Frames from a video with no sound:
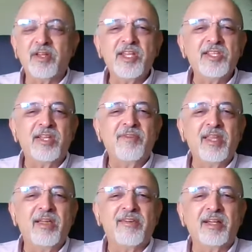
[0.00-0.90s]
teenager when
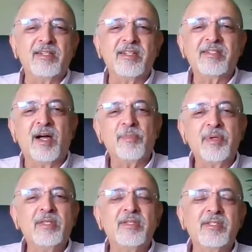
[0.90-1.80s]
he created his
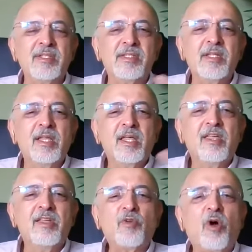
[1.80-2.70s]
company this is
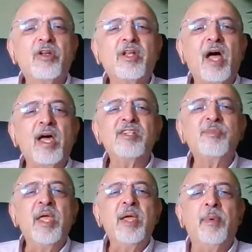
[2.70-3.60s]
he saw tires
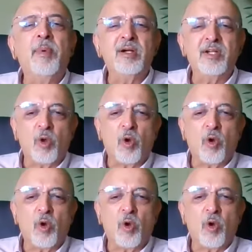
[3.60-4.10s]
being burnt,